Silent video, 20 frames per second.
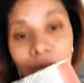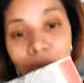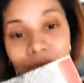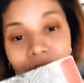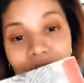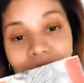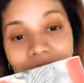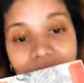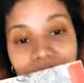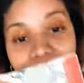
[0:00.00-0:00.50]

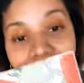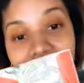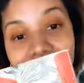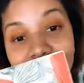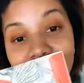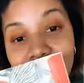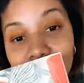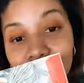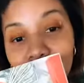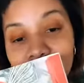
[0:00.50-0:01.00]
book,
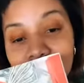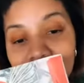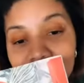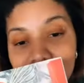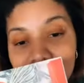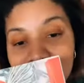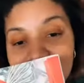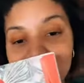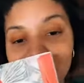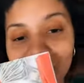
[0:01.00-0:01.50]
Don't Leave
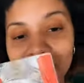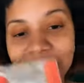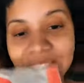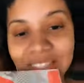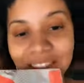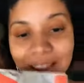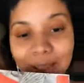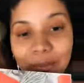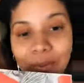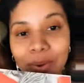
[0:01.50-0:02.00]
Money on the
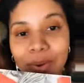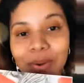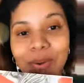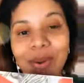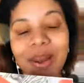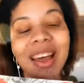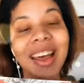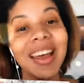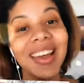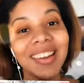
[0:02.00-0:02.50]
Table,